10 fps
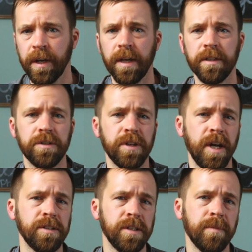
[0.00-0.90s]
and then
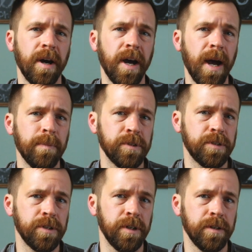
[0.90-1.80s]
changing my
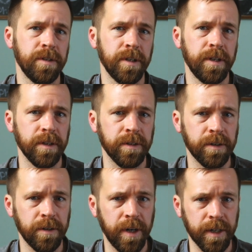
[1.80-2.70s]
aperture to get the
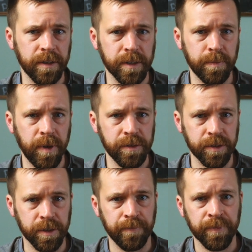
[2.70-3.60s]
correct
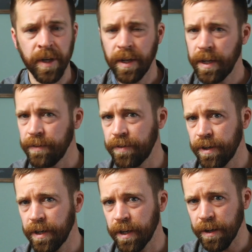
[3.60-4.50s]
exposure. If
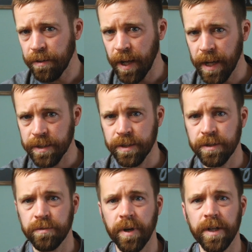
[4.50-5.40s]
you're in a low light
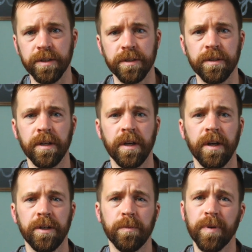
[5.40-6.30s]
situation,
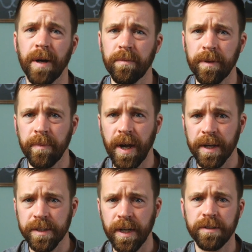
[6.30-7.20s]
you'll probably
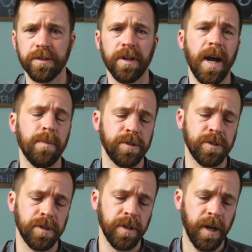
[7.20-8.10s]
max out your
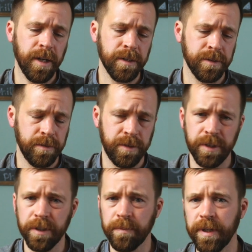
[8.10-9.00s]
aperture and
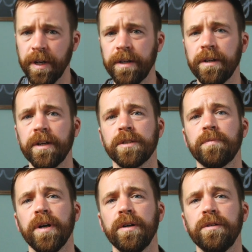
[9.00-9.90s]
still be
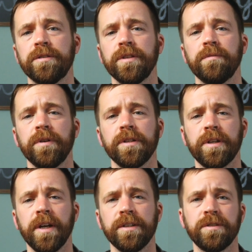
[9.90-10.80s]
underexposed, in
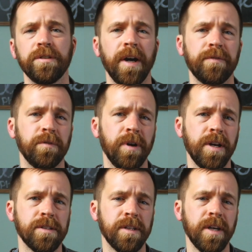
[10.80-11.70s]
which case you'll have to
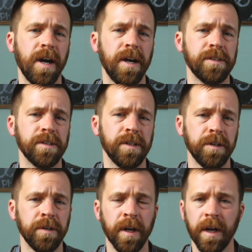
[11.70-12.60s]
raise the
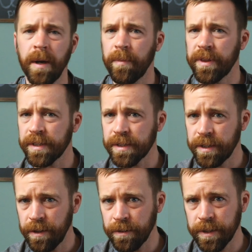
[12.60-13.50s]
ISO, but that's
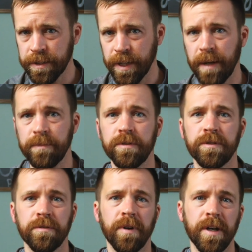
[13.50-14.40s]
the only time you
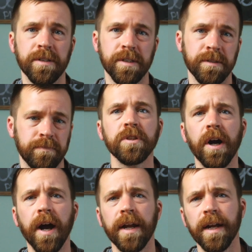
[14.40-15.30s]
should raise it.
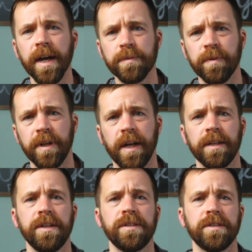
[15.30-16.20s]
Alright, last but not
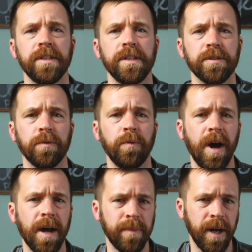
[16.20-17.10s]
least is
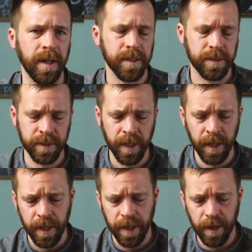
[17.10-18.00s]
white
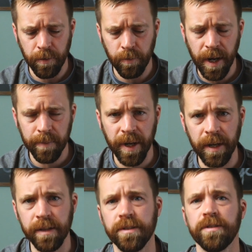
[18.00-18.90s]
balance. Now, white
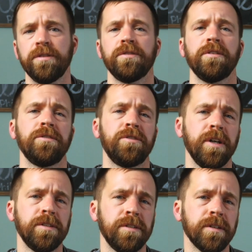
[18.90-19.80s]
balance is just
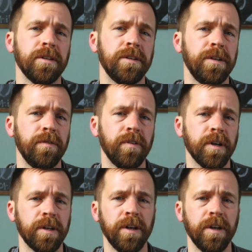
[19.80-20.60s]
adjusting to different